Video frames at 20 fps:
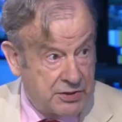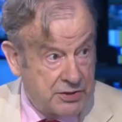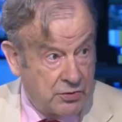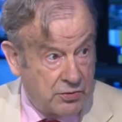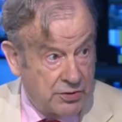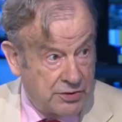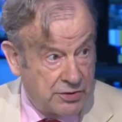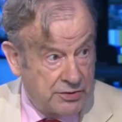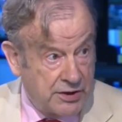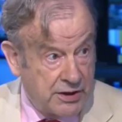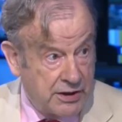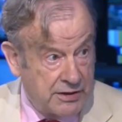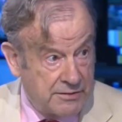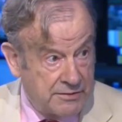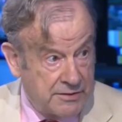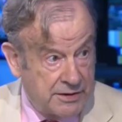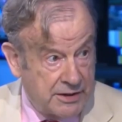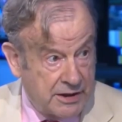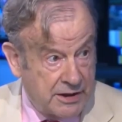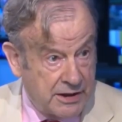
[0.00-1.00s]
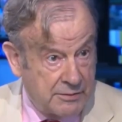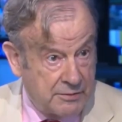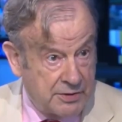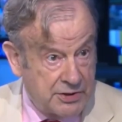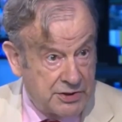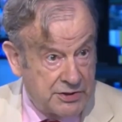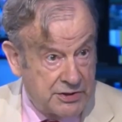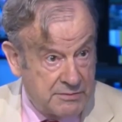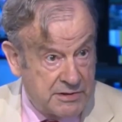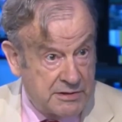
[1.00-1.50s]
all at the end of the day, which
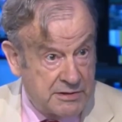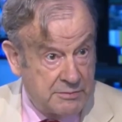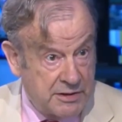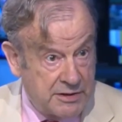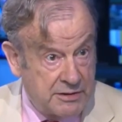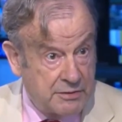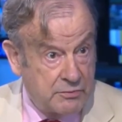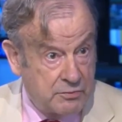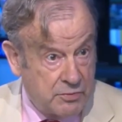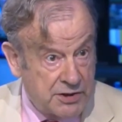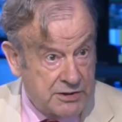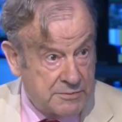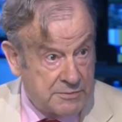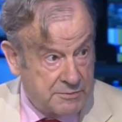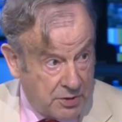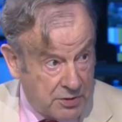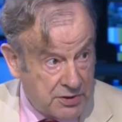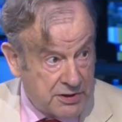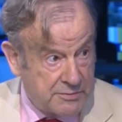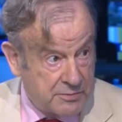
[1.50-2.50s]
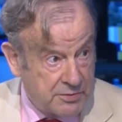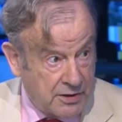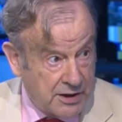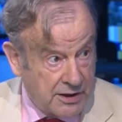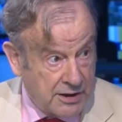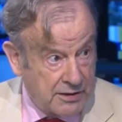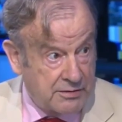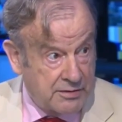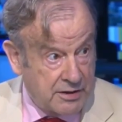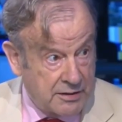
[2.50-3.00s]
seems to be the worst possible
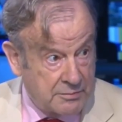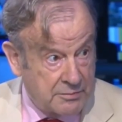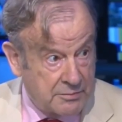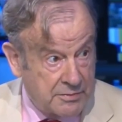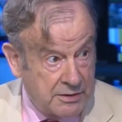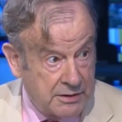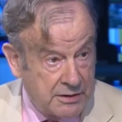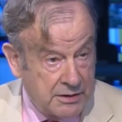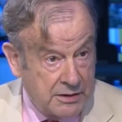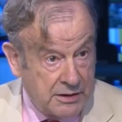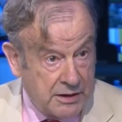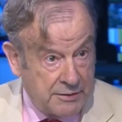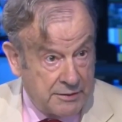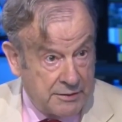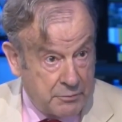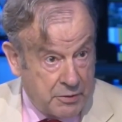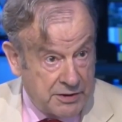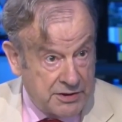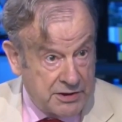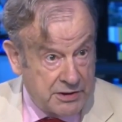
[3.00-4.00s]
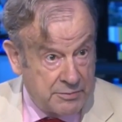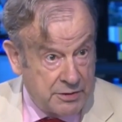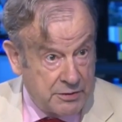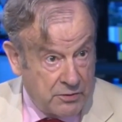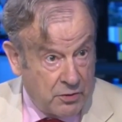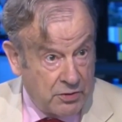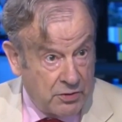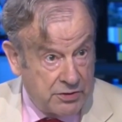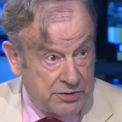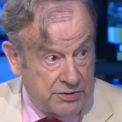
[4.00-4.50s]
outcome, and one to be
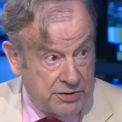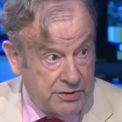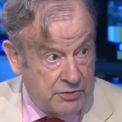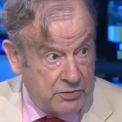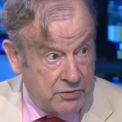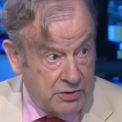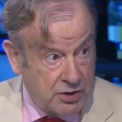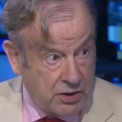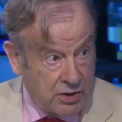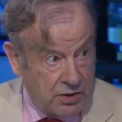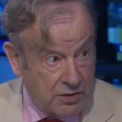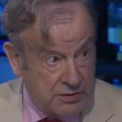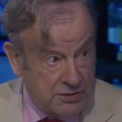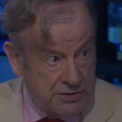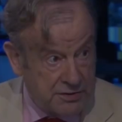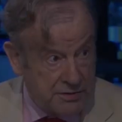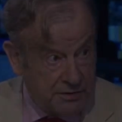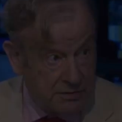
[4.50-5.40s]
avoided at all costs.